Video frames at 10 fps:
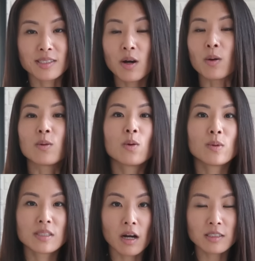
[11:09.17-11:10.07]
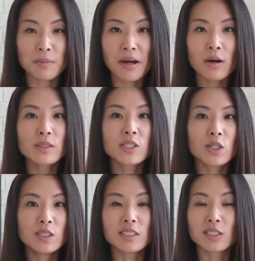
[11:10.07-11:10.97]
so we talked about how it's
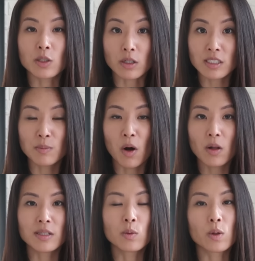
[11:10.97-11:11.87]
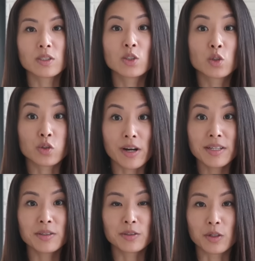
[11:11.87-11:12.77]
good to start small in order to
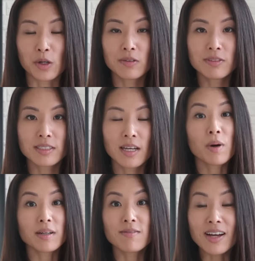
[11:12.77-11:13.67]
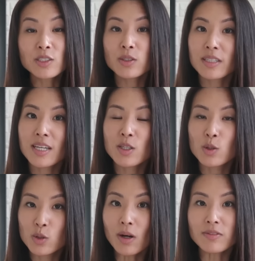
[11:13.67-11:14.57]
train your nerves, but eventually you
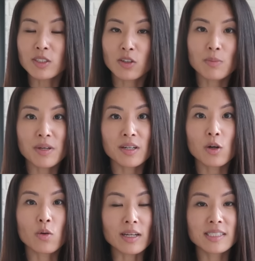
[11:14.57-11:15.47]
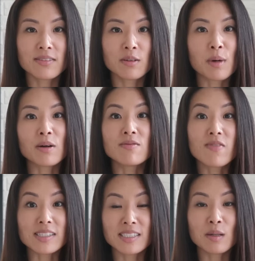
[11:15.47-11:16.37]
do have to start being aggressive about
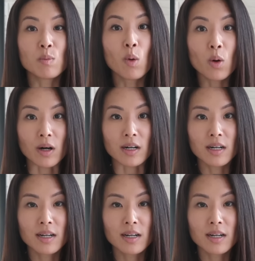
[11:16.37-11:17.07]
investing more,